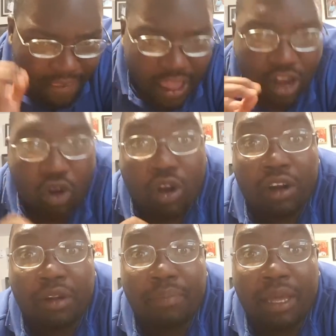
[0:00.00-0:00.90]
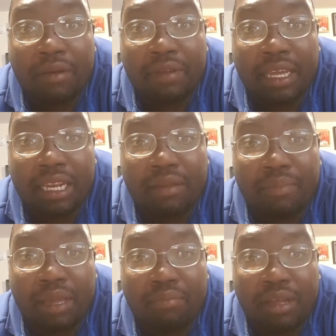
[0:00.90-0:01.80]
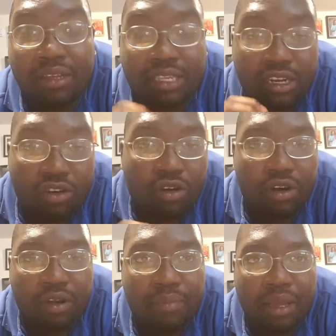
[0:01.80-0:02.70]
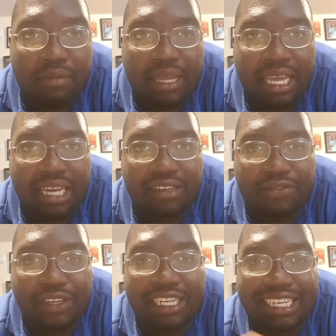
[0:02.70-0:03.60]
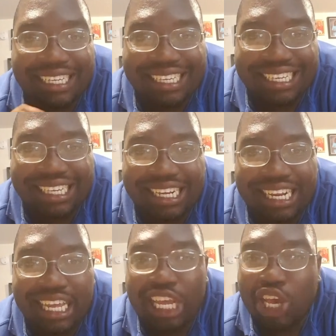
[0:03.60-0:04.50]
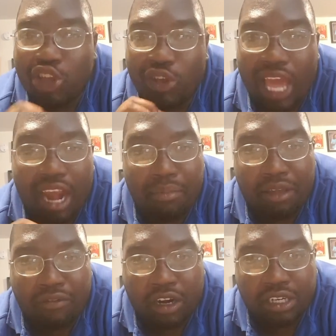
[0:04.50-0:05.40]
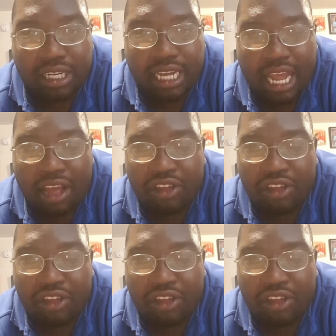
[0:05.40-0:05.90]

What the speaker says: In order to be able to get the big bucks, in order to be able to catch fish consistently, you gotta be versatile.